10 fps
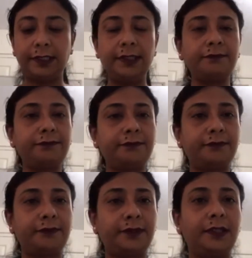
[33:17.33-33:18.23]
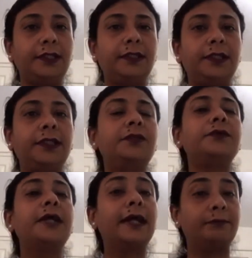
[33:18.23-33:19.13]
If it
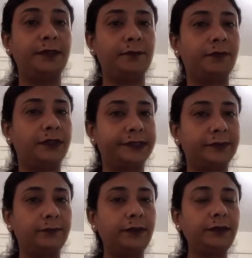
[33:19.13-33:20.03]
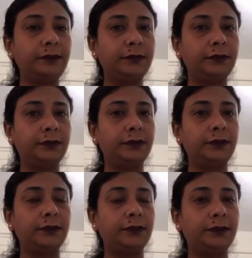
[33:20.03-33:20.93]
would have been possible,
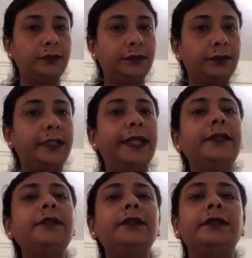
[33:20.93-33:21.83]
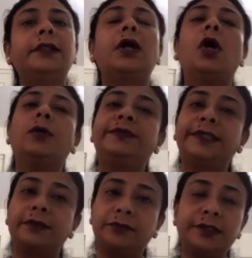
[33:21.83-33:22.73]
then the
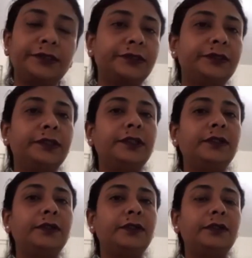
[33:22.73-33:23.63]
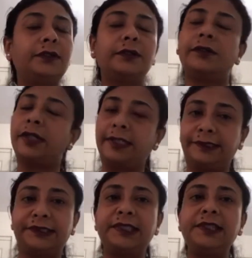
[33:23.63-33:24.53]
observers
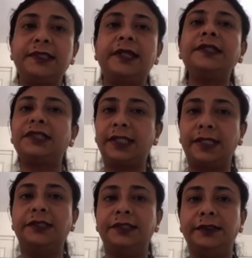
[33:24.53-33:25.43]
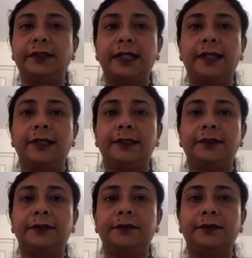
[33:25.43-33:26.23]
can see the change in color.